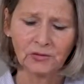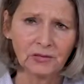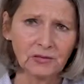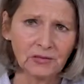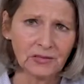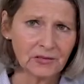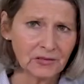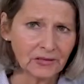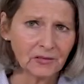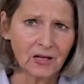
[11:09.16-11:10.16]
And I
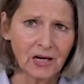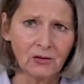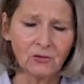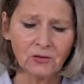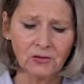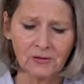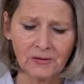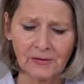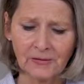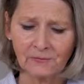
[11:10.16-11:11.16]
also think that if we
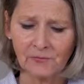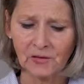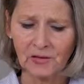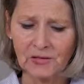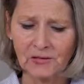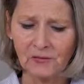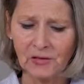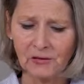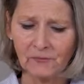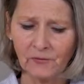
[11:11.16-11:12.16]
say today
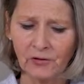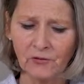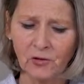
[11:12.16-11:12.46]
also